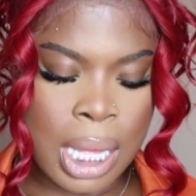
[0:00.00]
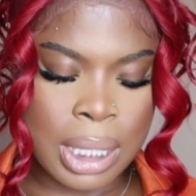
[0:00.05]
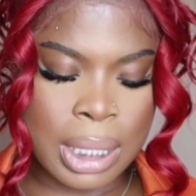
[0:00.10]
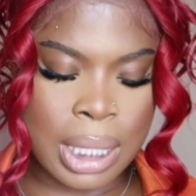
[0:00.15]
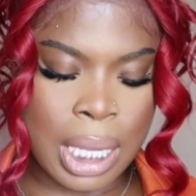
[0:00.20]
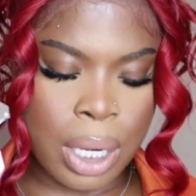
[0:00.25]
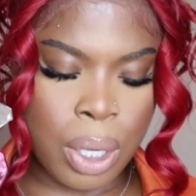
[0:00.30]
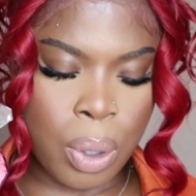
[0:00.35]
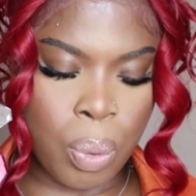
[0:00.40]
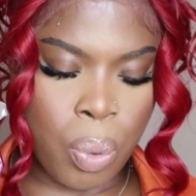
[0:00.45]

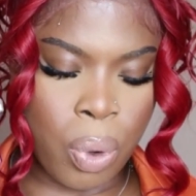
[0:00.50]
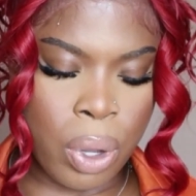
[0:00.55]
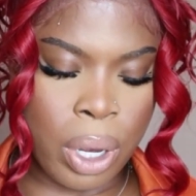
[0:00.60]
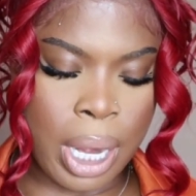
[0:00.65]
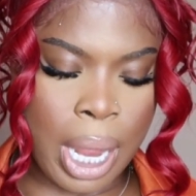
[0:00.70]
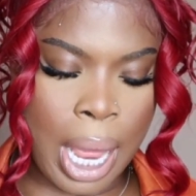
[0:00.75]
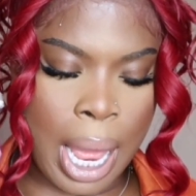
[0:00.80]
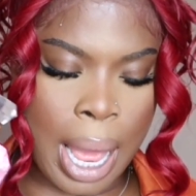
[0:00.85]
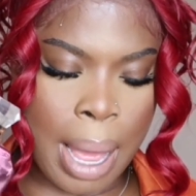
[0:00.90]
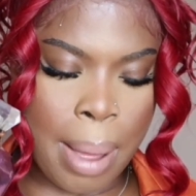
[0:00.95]

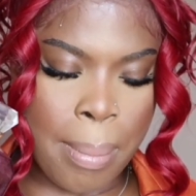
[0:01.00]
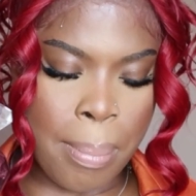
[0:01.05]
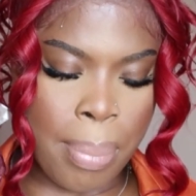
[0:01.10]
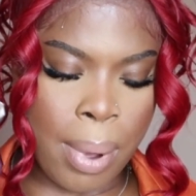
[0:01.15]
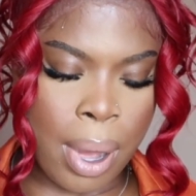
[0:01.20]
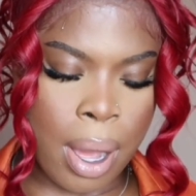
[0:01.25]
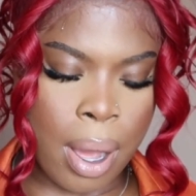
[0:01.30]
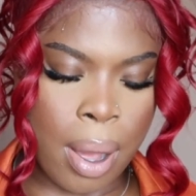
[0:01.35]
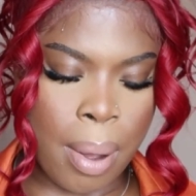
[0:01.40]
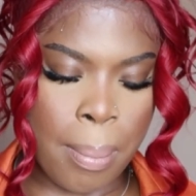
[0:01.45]
sandalwood,
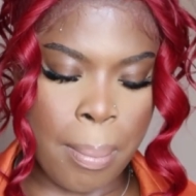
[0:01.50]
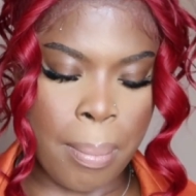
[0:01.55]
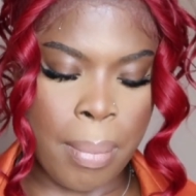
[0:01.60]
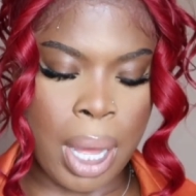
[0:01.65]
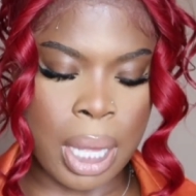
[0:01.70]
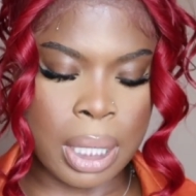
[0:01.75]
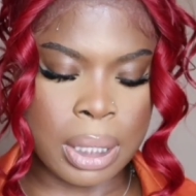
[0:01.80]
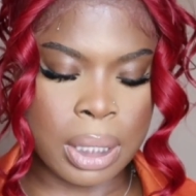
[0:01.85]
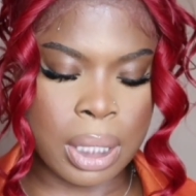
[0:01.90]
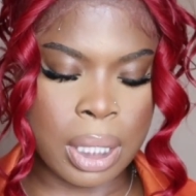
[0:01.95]
amber,
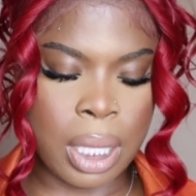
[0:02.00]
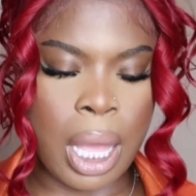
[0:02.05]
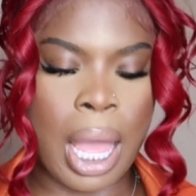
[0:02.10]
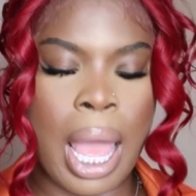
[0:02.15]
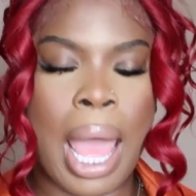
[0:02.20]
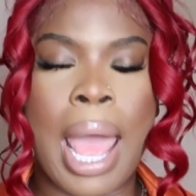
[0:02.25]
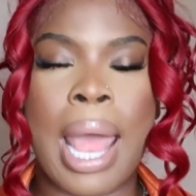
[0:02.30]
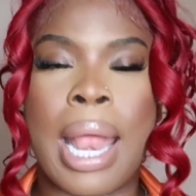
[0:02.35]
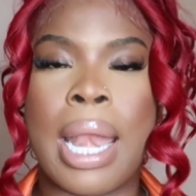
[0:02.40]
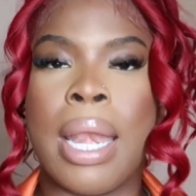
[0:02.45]
musk
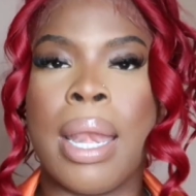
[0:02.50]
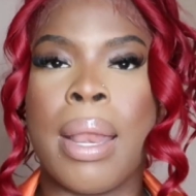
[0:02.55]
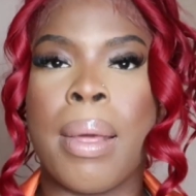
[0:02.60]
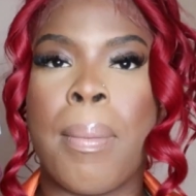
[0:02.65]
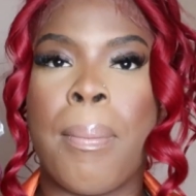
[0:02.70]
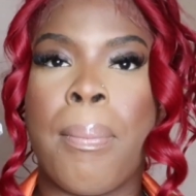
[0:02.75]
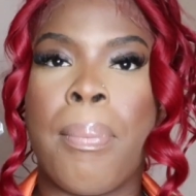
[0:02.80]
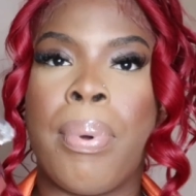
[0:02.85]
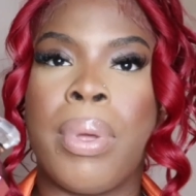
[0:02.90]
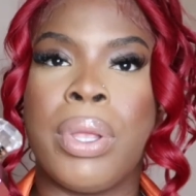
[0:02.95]
and
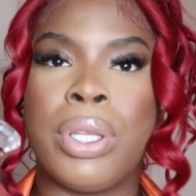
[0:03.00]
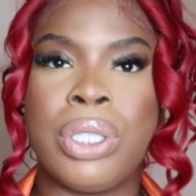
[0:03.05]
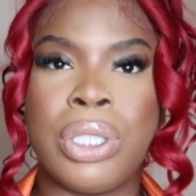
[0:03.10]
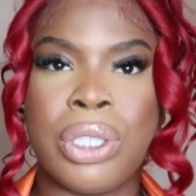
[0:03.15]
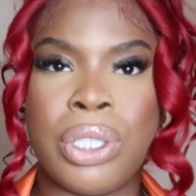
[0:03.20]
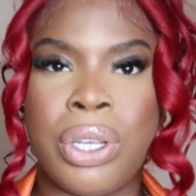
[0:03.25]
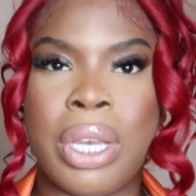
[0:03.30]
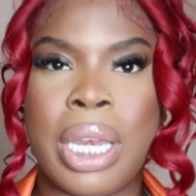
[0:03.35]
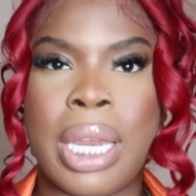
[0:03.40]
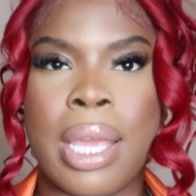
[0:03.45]

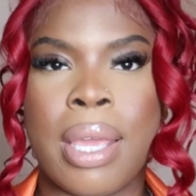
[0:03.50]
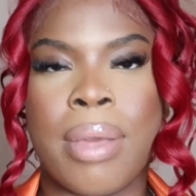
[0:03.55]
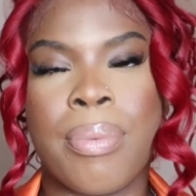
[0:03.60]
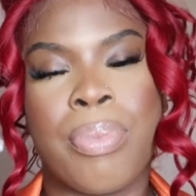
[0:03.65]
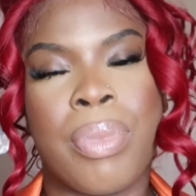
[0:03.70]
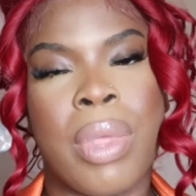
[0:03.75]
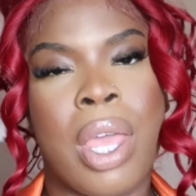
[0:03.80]
patchouli.